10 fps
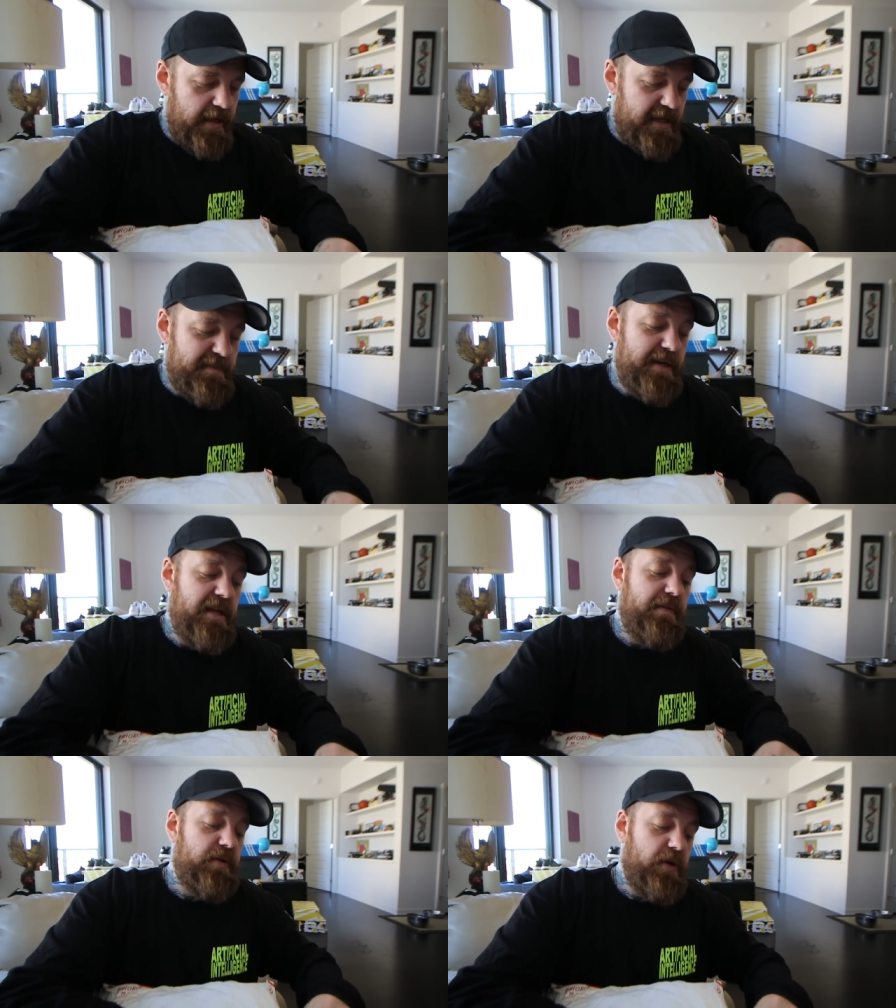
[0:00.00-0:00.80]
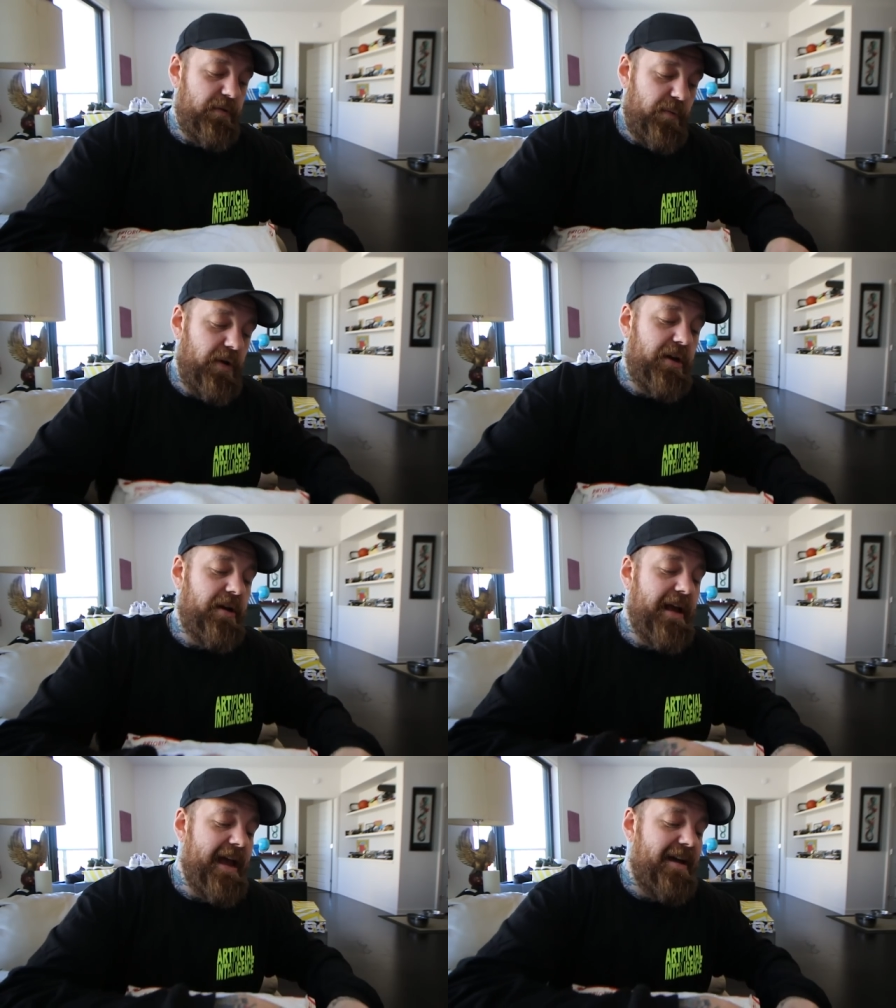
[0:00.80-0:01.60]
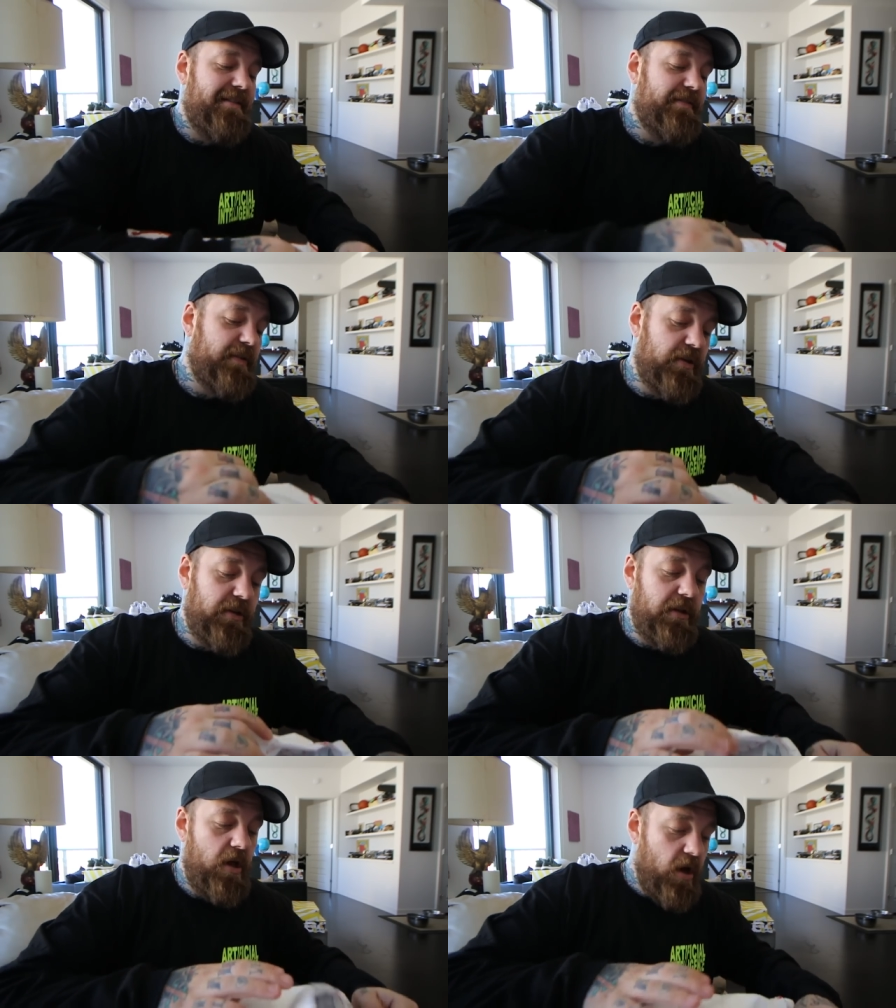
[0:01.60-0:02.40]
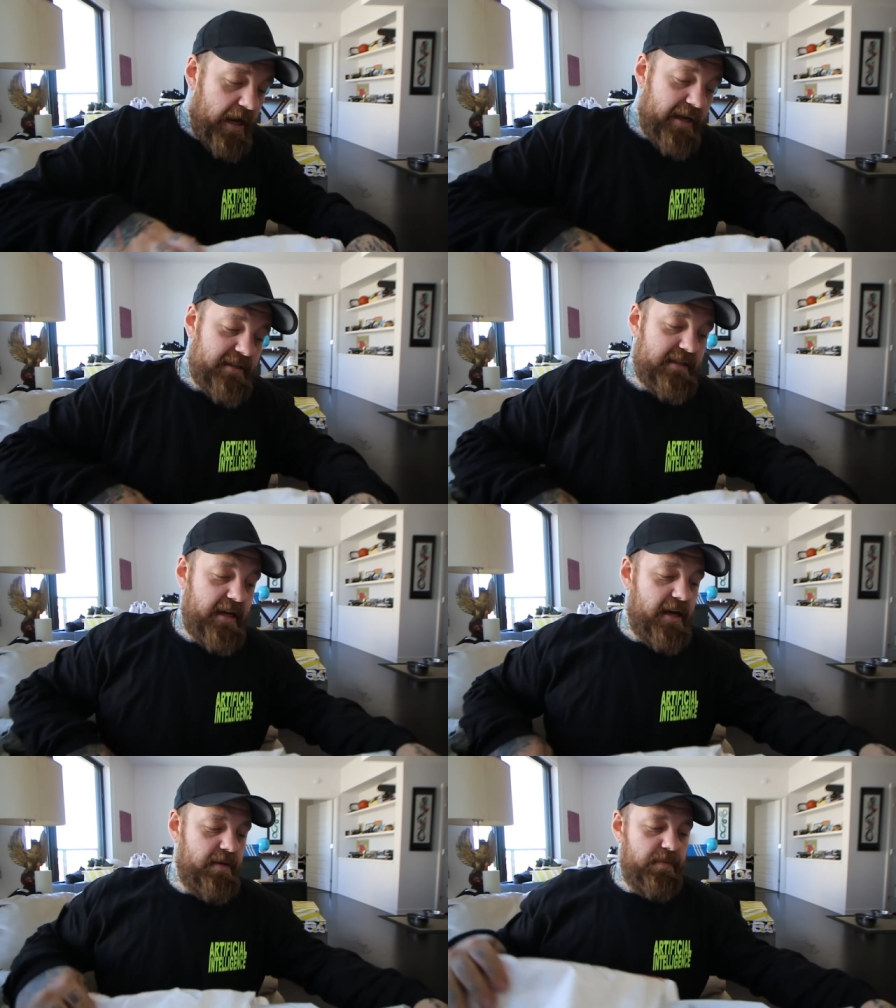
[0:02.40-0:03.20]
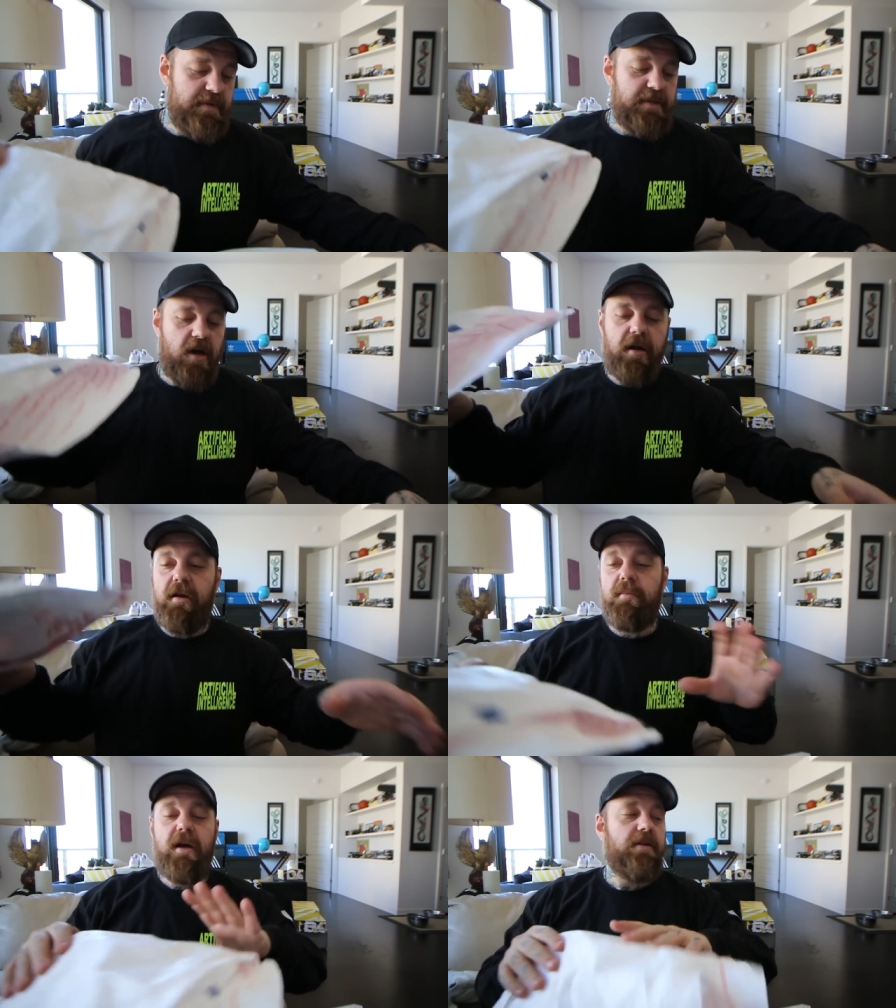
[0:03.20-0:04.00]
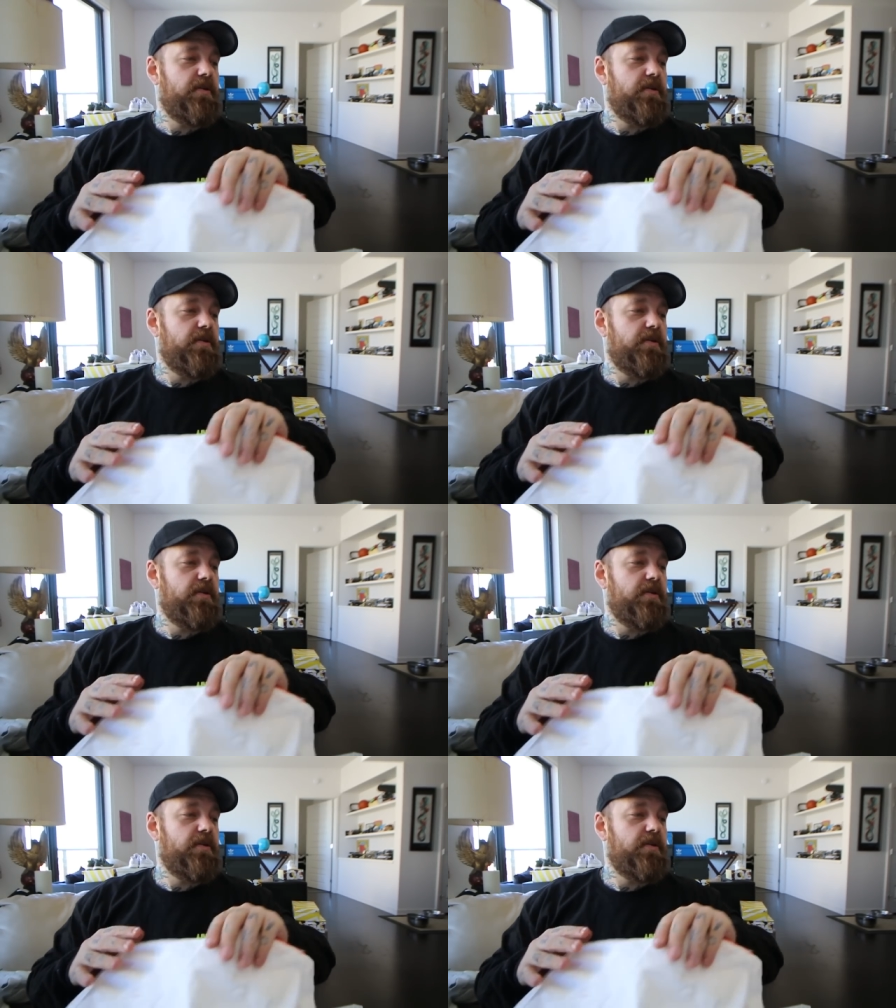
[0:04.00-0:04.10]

As many of you know, we're working on a hat for a long ass time We've been talking about